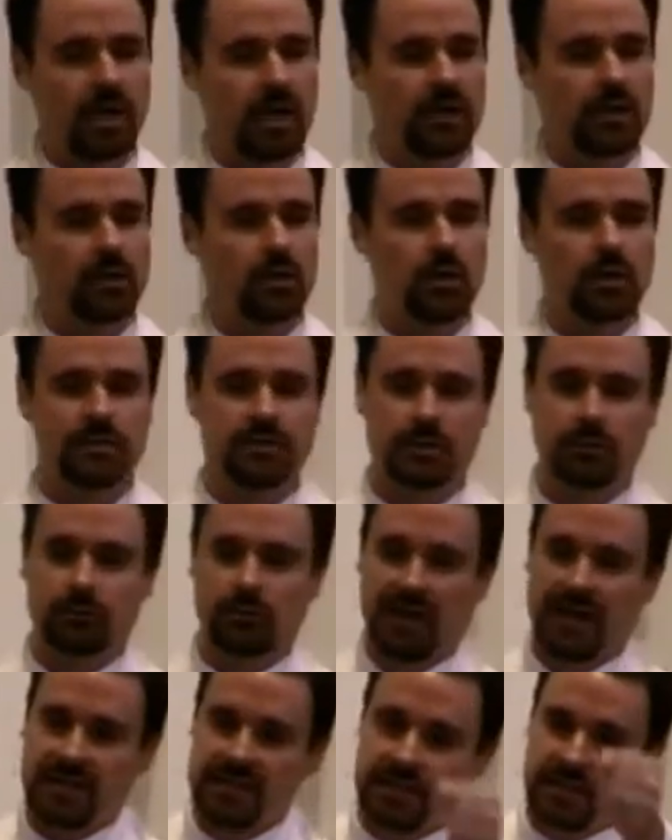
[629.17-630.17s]
on an altar, and
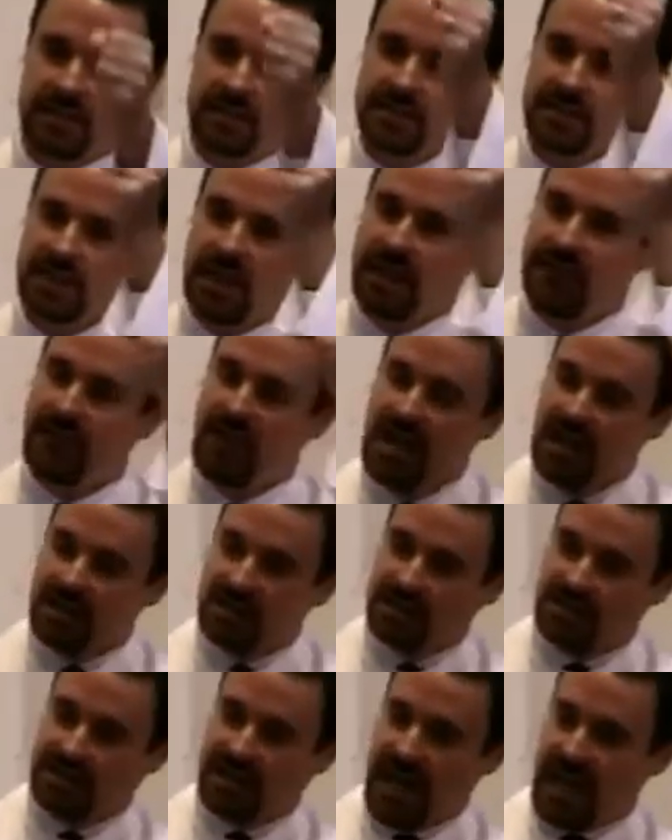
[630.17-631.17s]
raising his knife
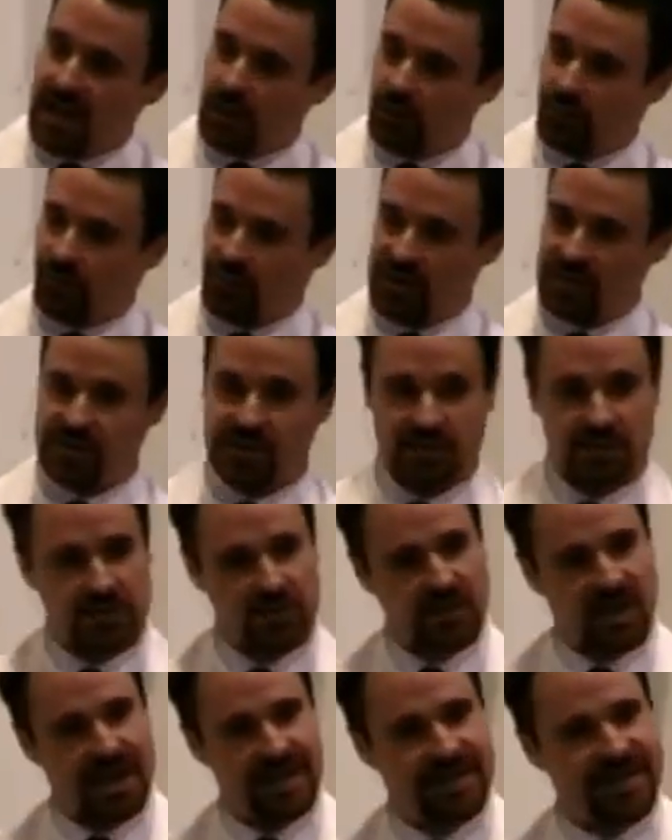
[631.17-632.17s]
to sacrifice his
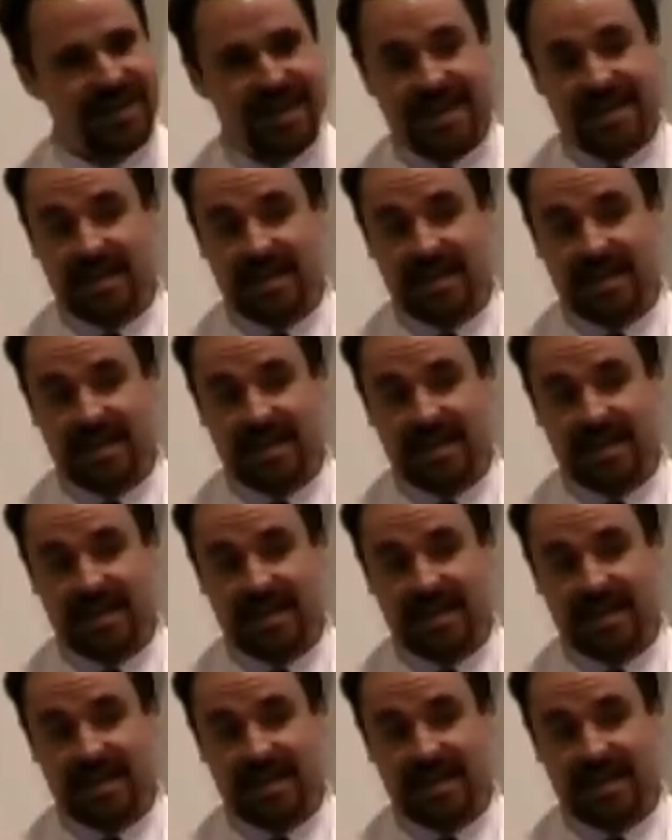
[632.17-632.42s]
son.